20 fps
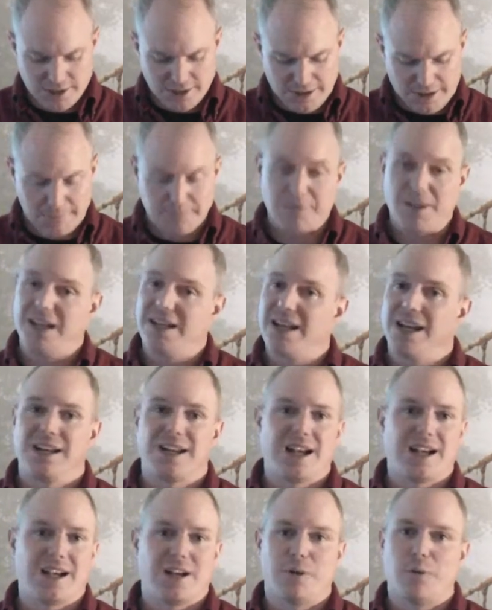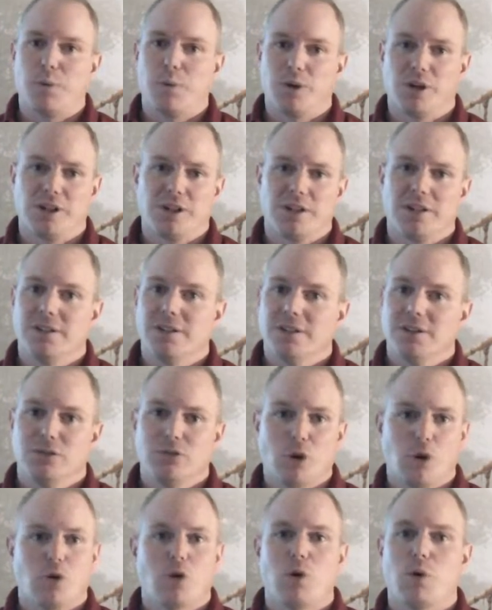Again, I gotta warn you,
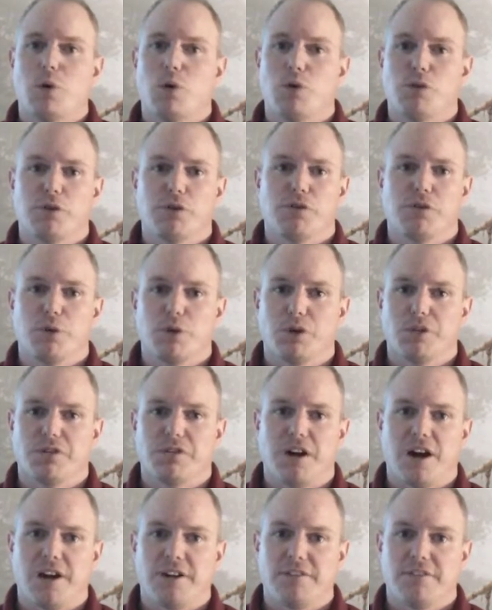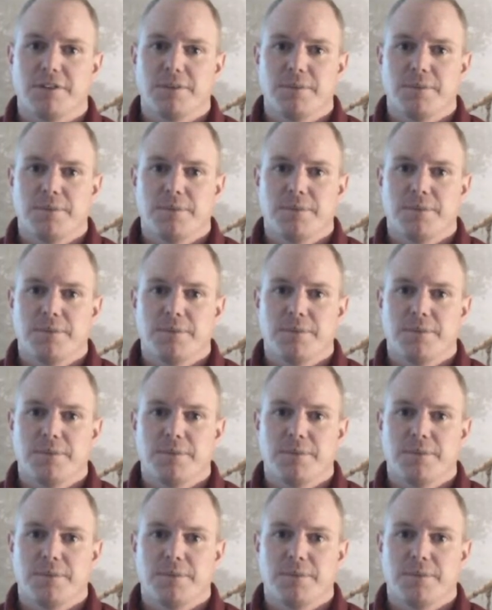don't go over 4 or 5.